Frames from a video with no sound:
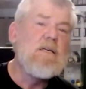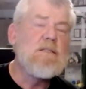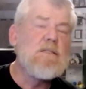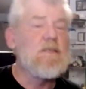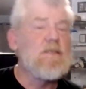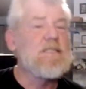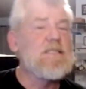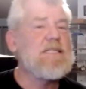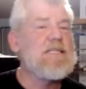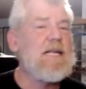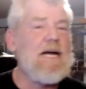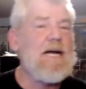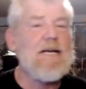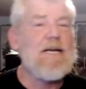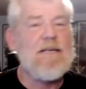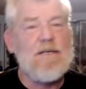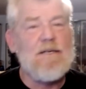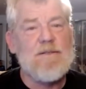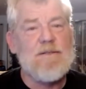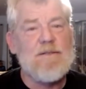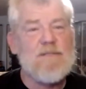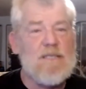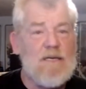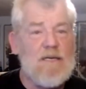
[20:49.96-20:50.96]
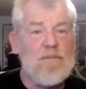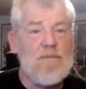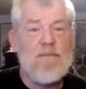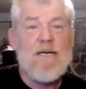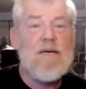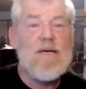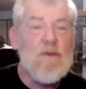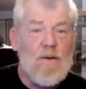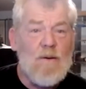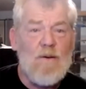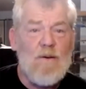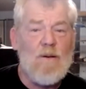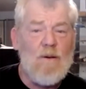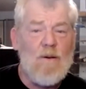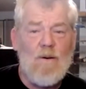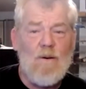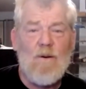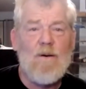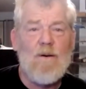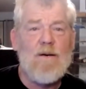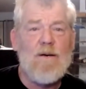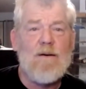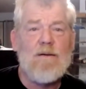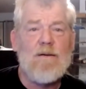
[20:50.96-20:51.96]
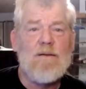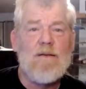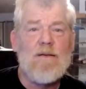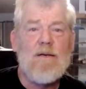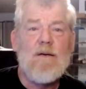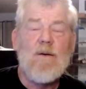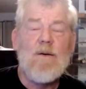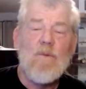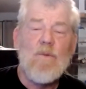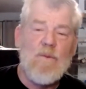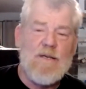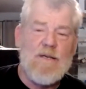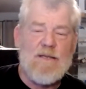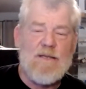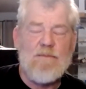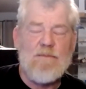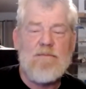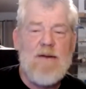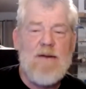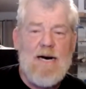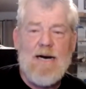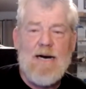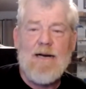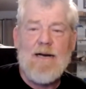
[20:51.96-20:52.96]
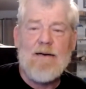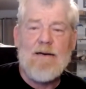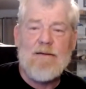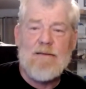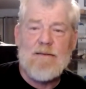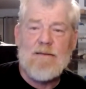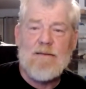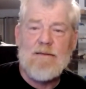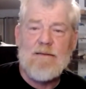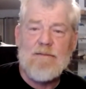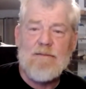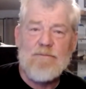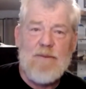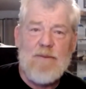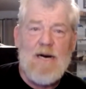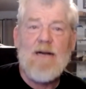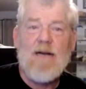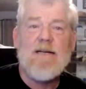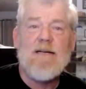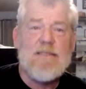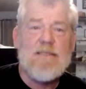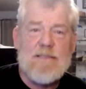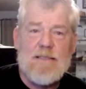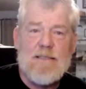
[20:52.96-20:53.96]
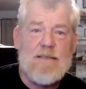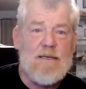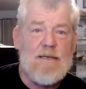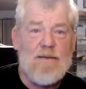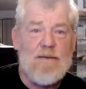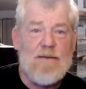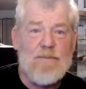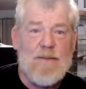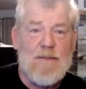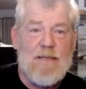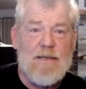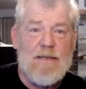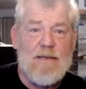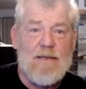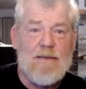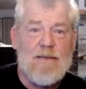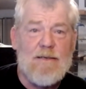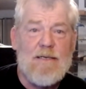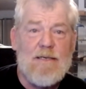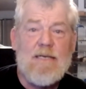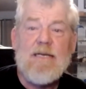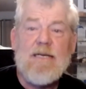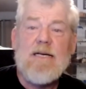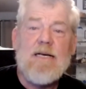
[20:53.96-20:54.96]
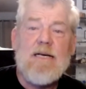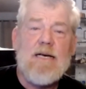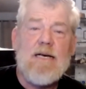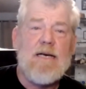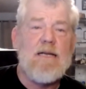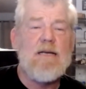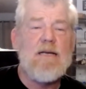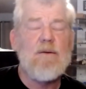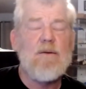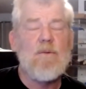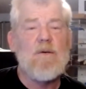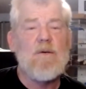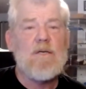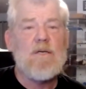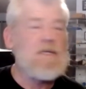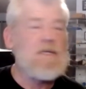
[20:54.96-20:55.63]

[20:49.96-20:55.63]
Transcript: So it's like using a mineral oil with a mild polishing compound, and it will